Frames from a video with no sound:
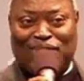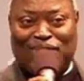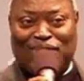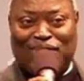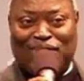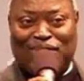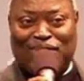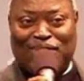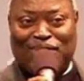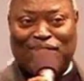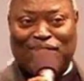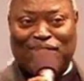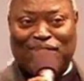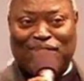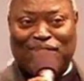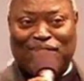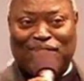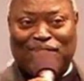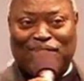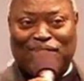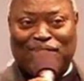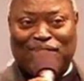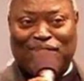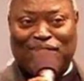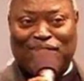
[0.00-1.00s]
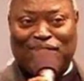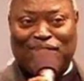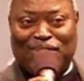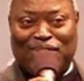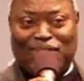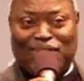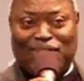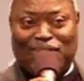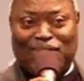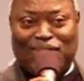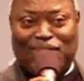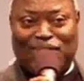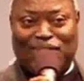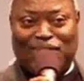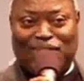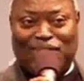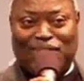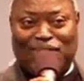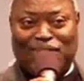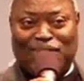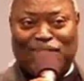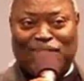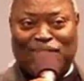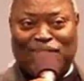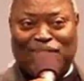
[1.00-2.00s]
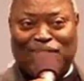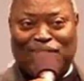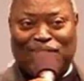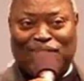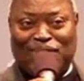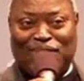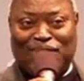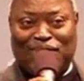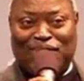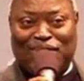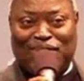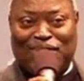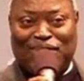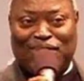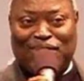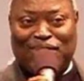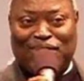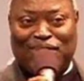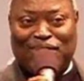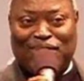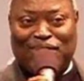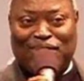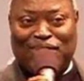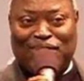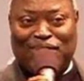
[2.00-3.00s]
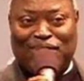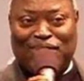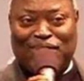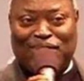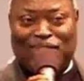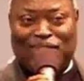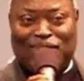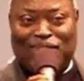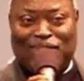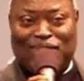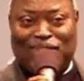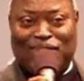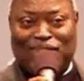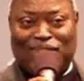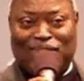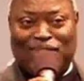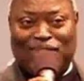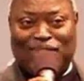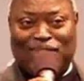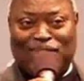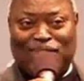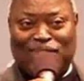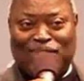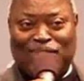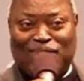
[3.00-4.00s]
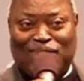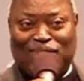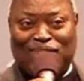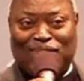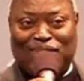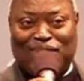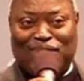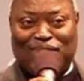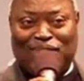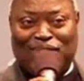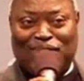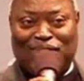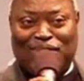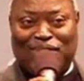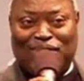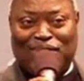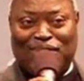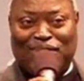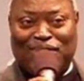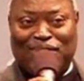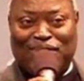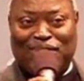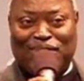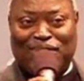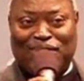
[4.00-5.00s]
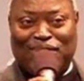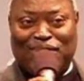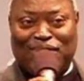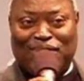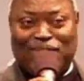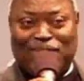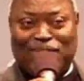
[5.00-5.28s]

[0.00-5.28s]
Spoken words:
(silence)